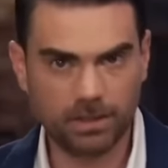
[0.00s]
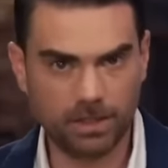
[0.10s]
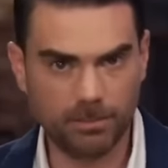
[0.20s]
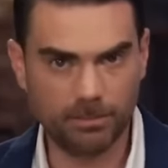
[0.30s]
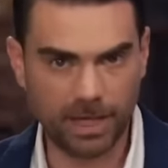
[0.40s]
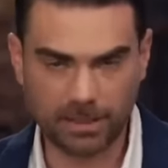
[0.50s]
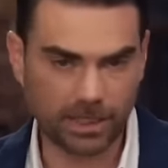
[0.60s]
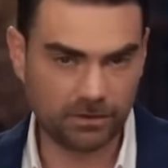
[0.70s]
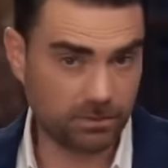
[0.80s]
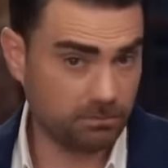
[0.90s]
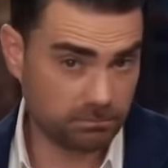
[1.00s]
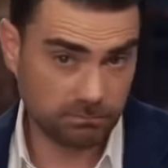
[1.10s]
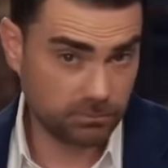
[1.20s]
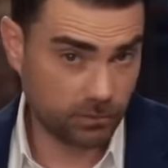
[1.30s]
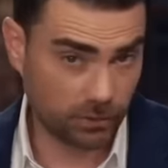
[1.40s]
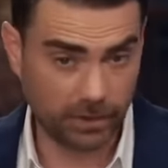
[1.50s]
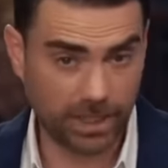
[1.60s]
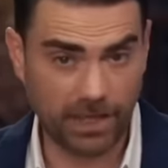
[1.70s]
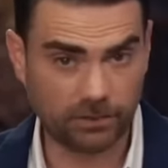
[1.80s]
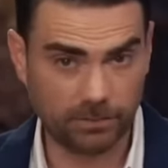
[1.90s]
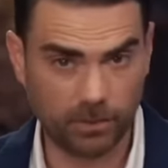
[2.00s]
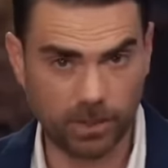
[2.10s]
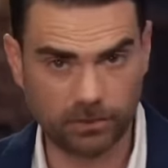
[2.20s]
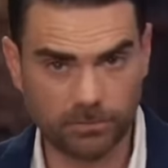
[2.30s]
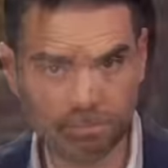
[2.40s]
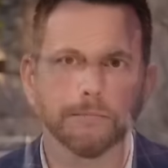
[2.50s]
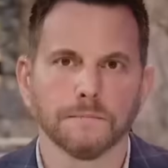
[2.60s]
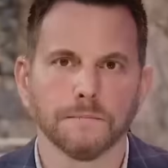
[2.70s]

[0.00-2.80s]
um, but I'd like to certainly ask him the question.